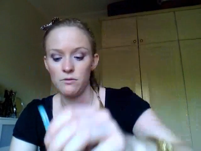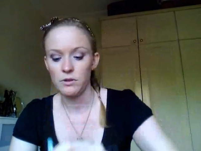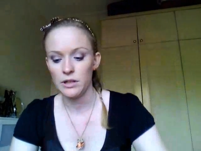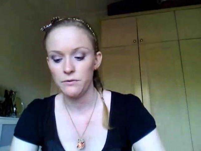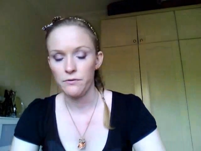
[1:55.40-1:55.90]
are
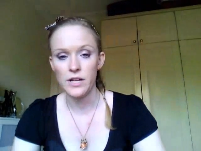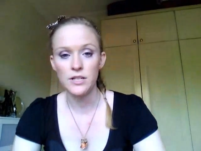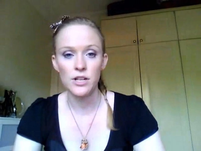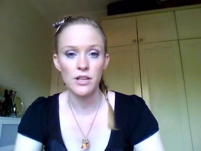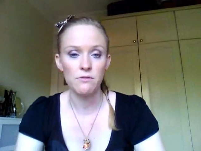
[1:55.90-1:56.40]
really
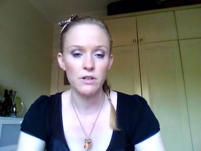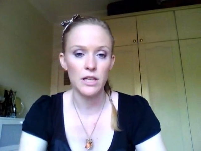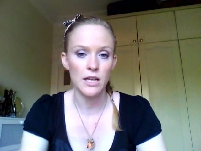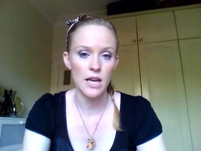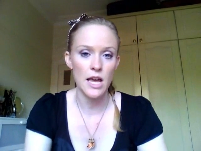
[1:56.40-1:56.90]
fun. So they're
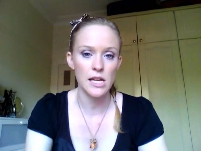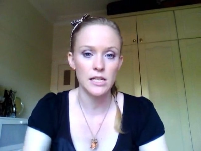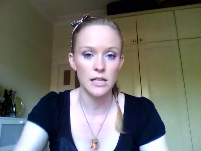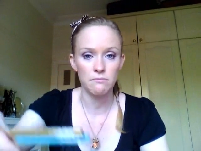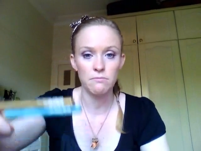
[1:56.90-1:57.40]
really
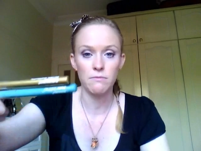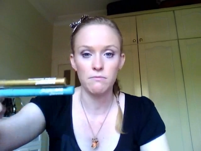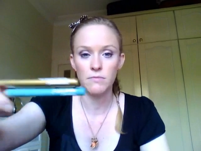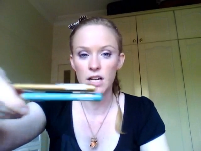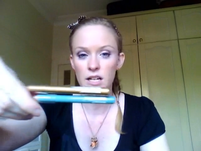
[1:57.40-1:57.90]
handy,
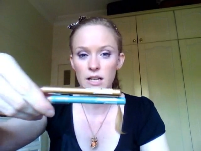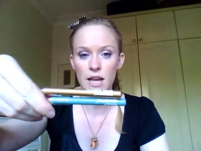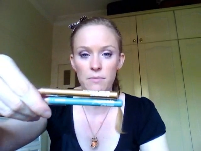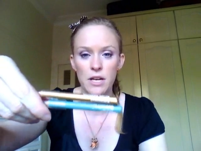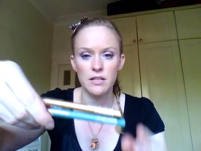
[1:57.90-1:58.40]
like
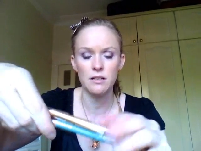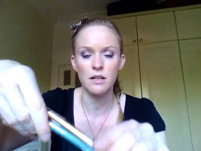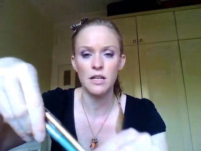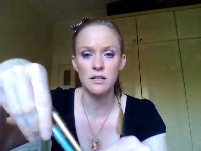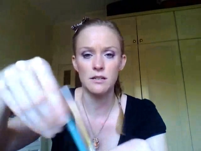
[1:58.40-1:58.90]
handbag
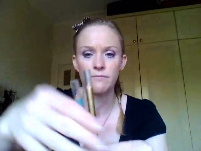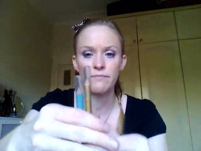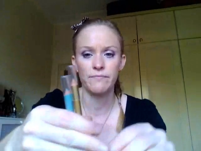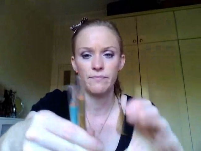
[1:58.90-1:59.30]
size.